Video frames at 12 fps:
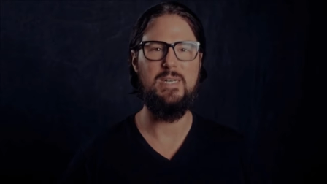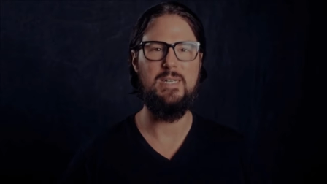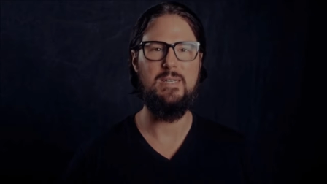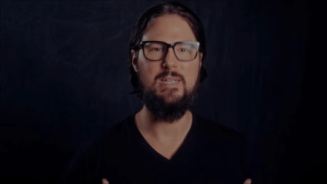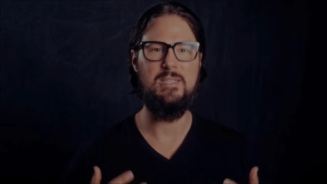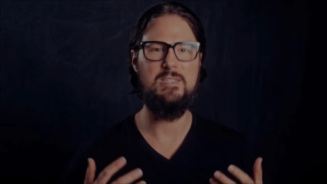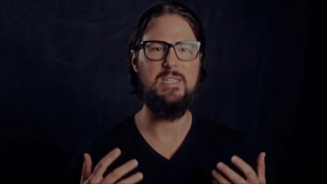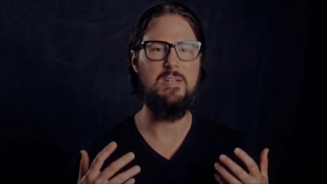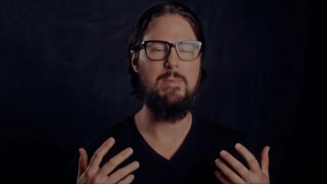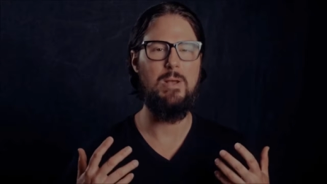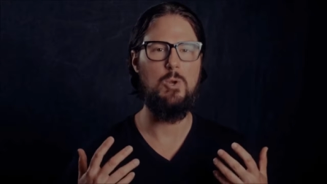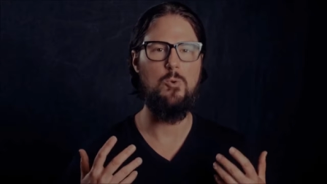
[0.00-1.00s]
but instead
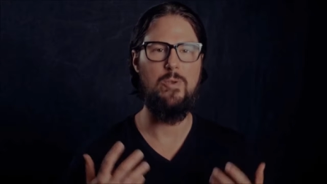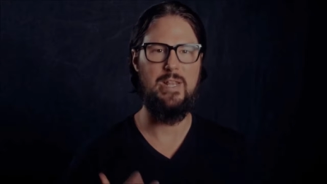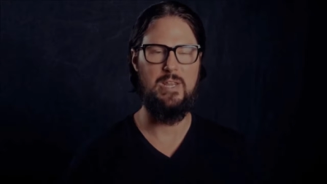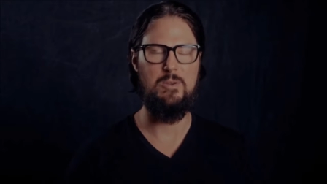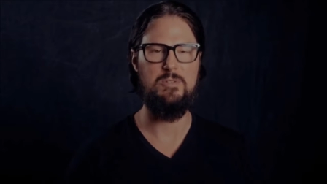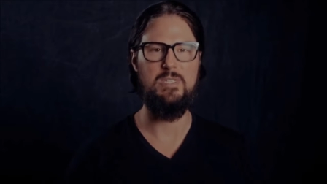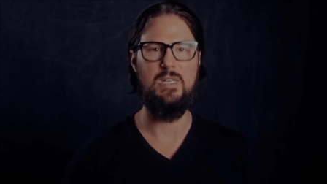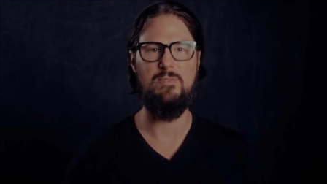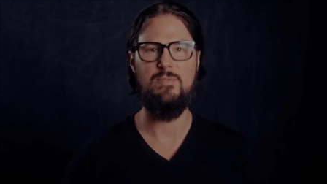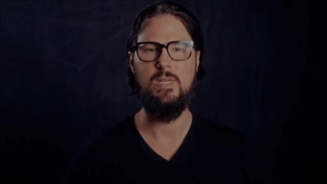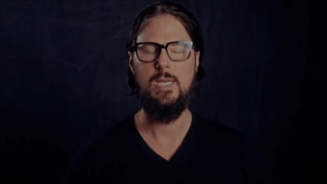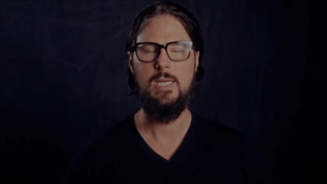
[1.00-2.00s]
about creating
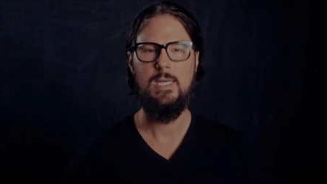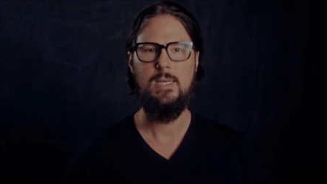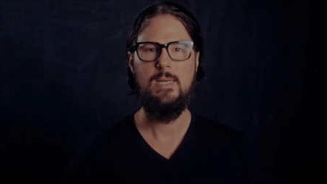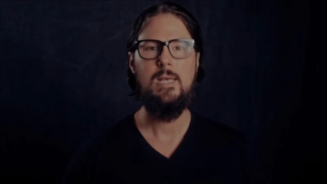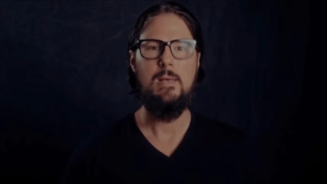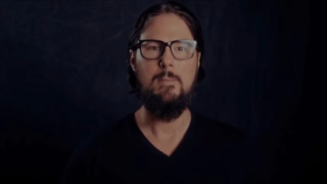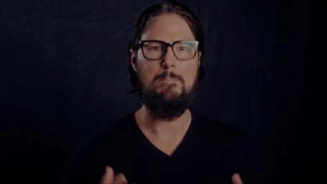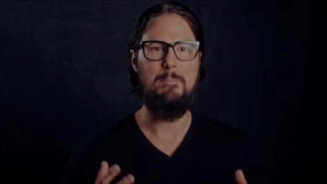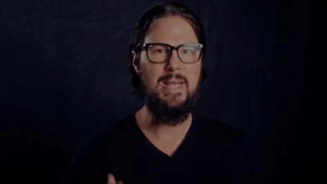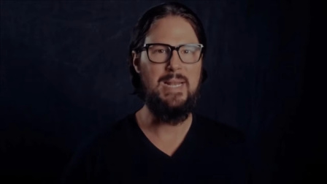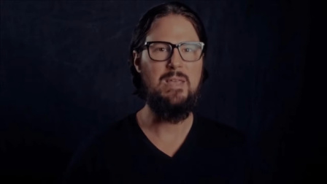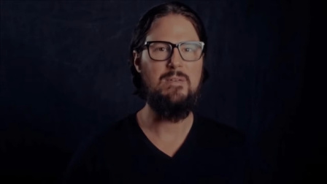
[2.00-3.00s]
yourself.
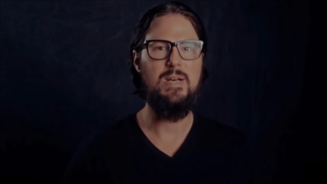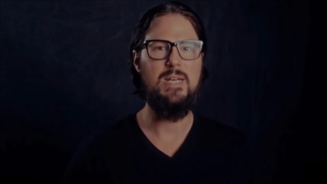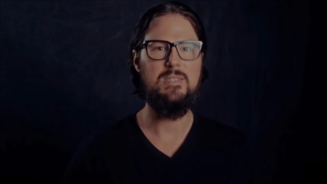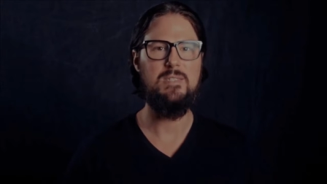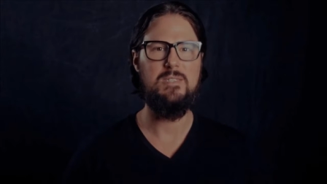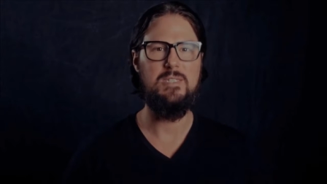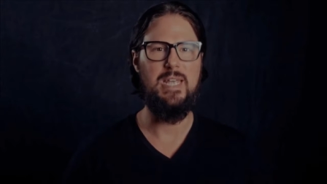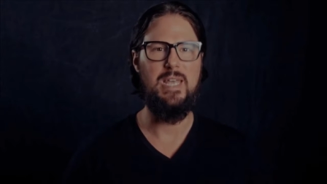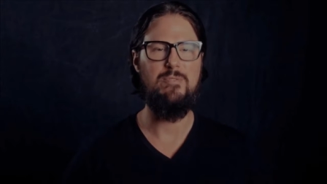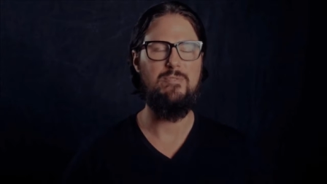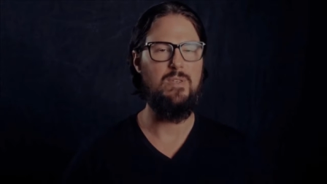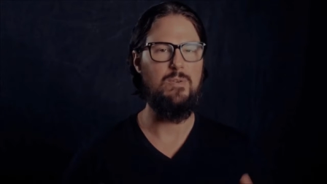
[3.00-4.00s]
Many of us
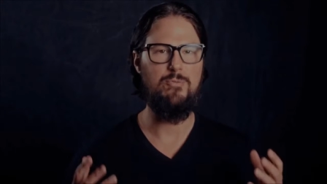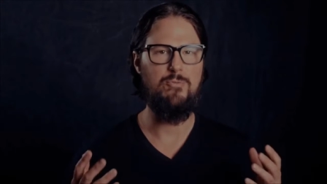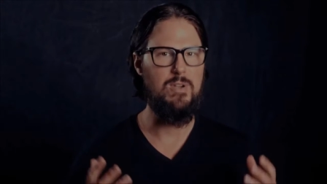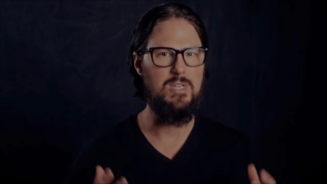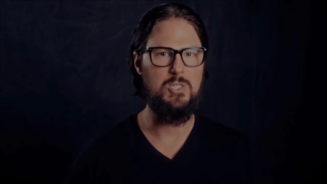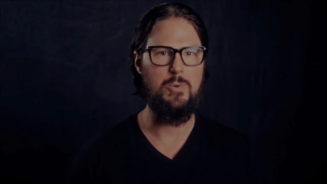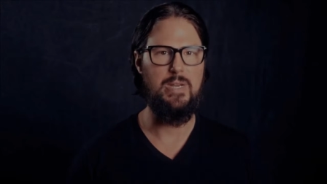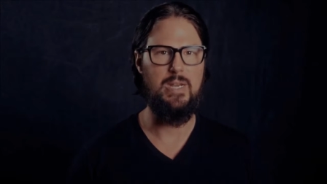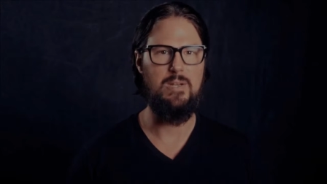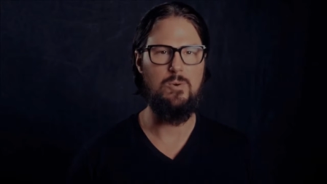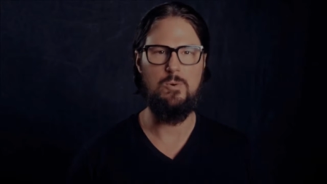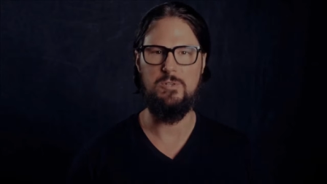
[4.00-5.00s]
today feel
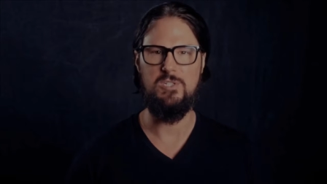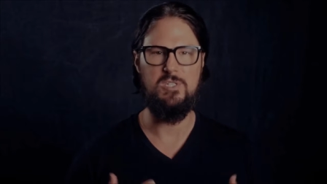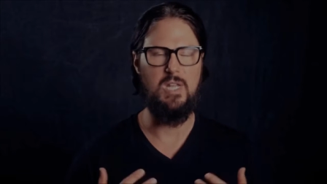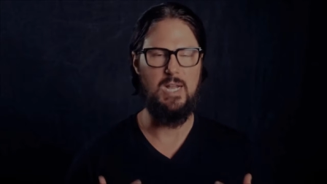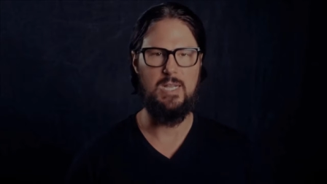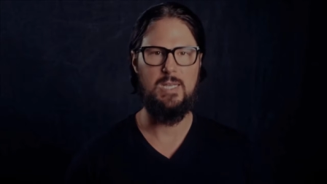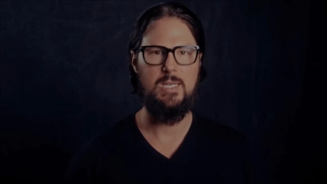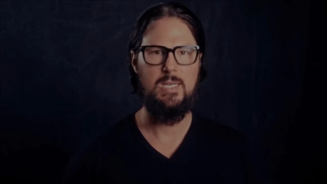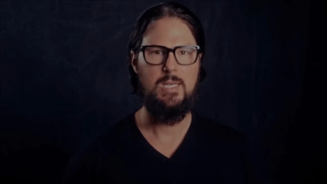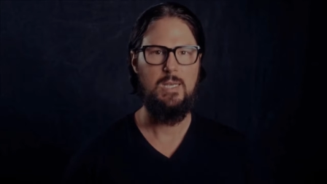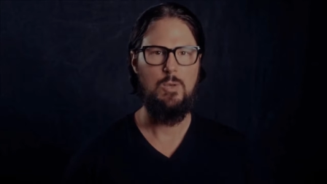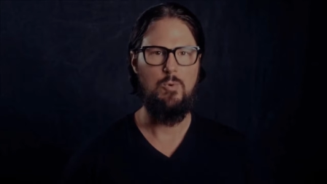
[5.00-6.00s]
frustrated or stuck.
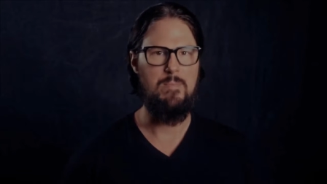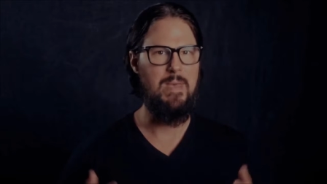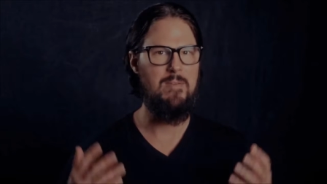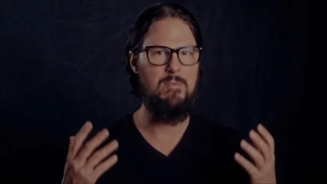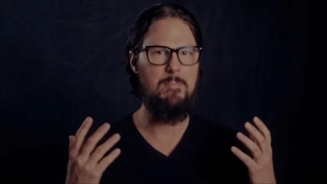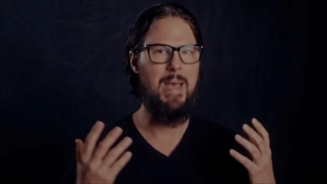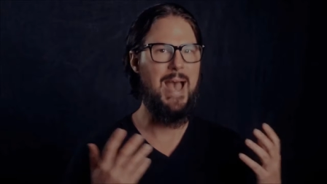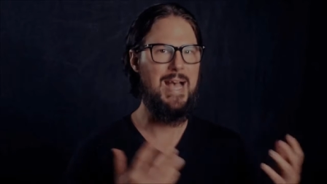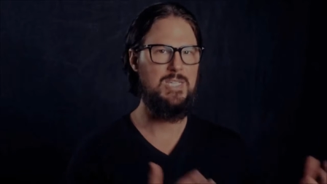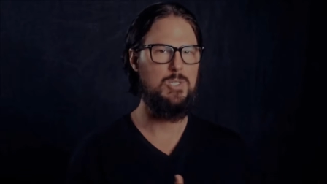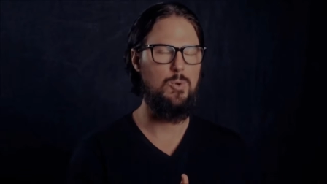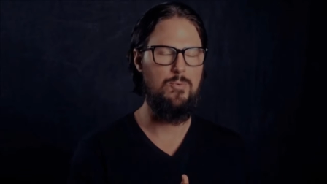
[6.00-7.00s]
We may have been
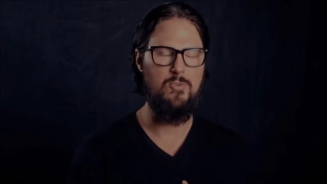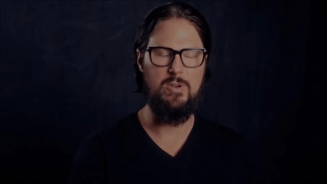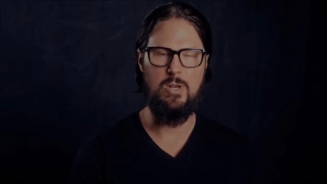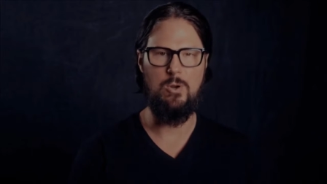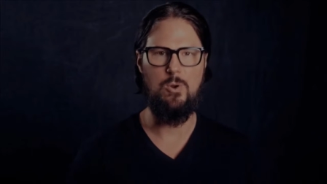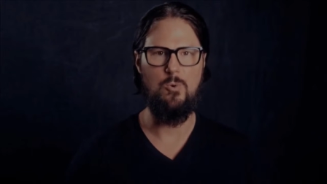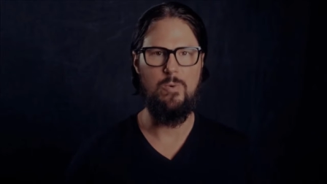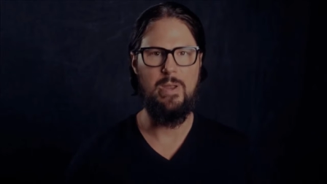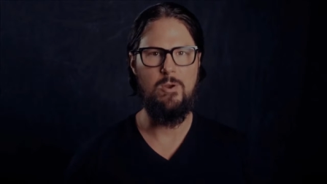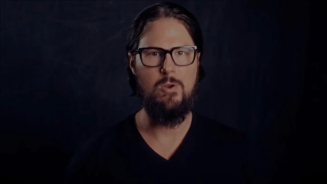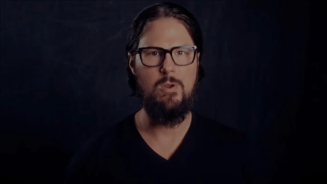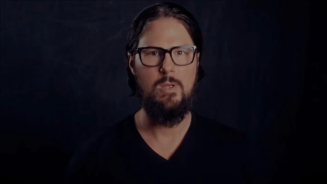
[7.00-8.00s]
passed over in our
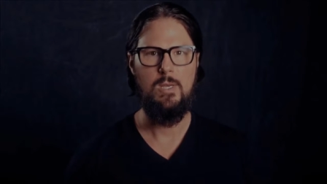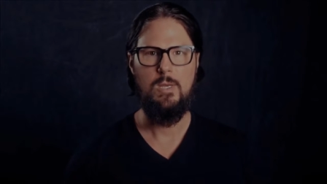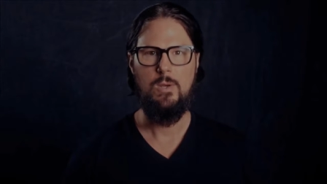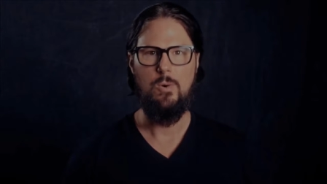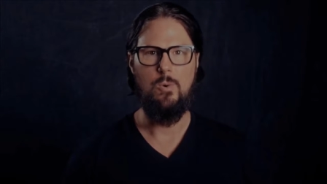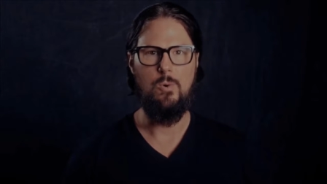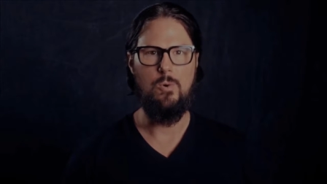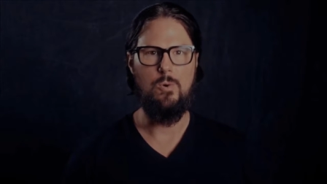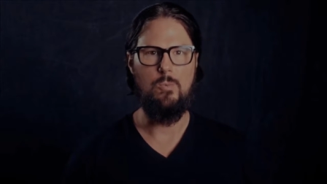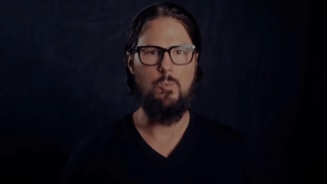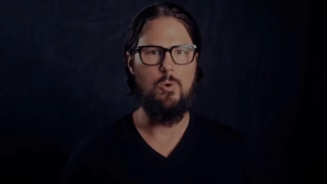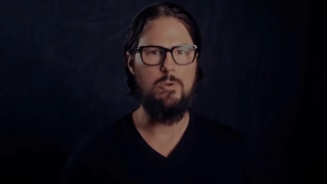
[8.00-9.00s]
career,
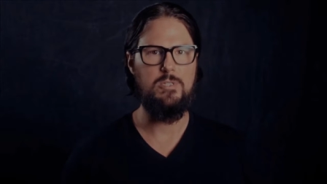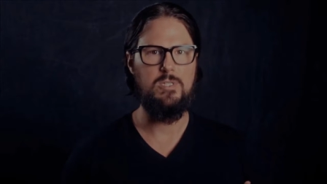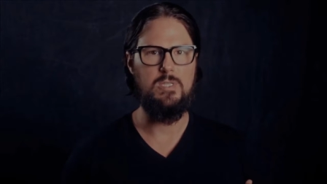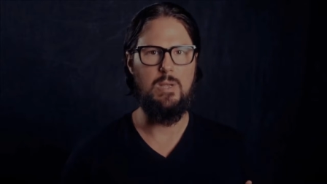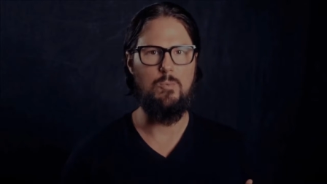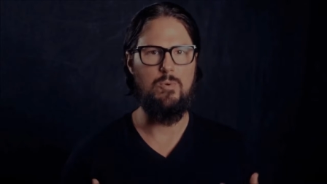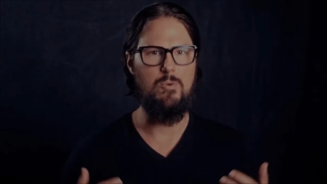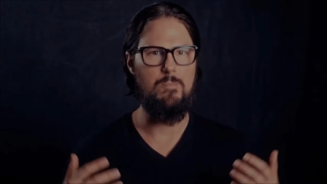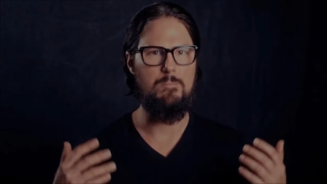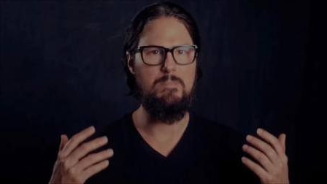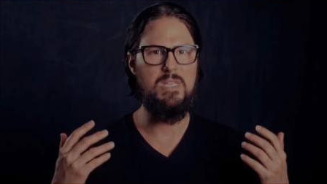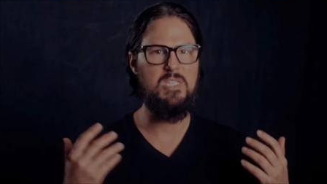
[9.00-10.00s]
or worse, that we're
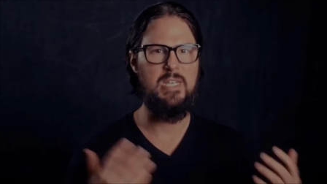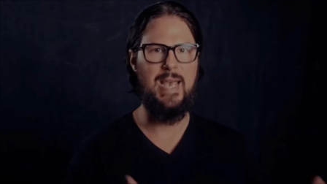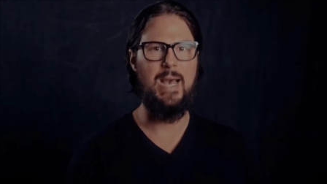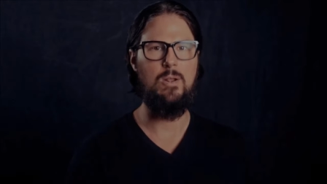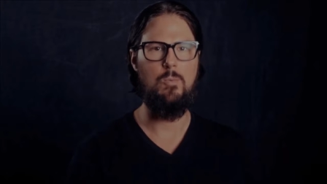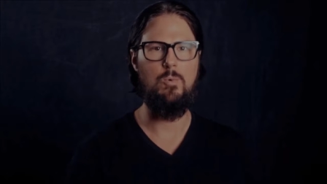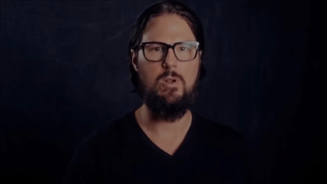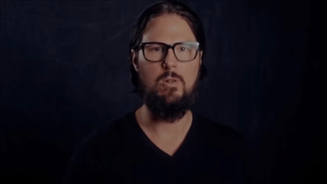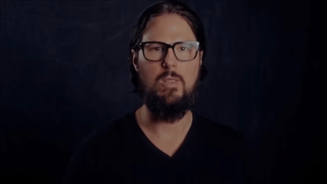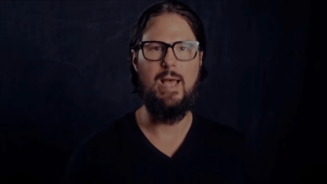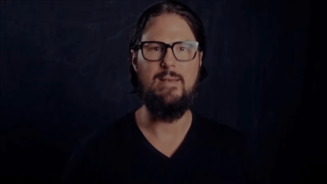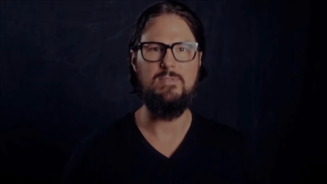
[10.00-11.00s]
missing out on what
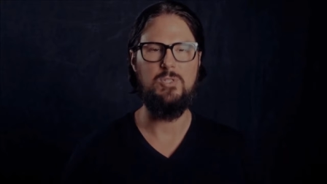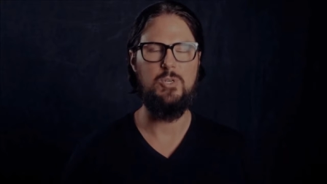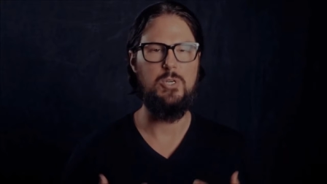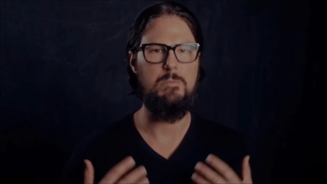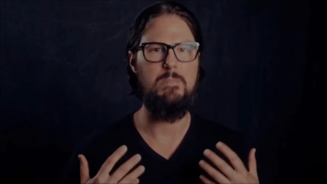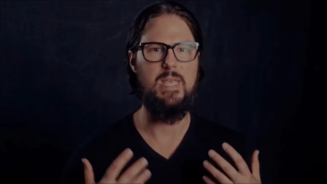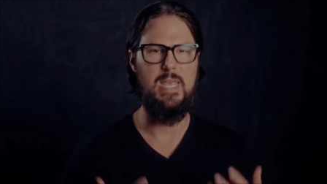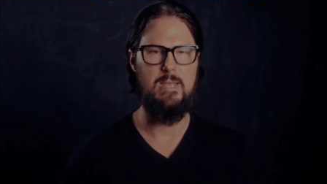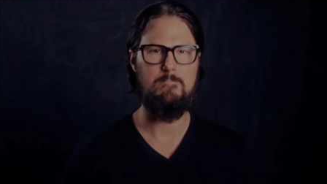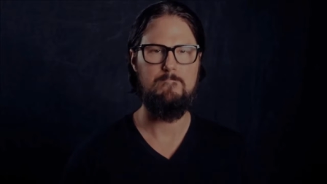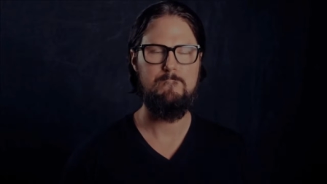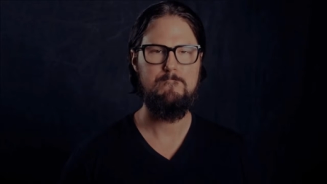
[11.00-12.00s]
our lives could be.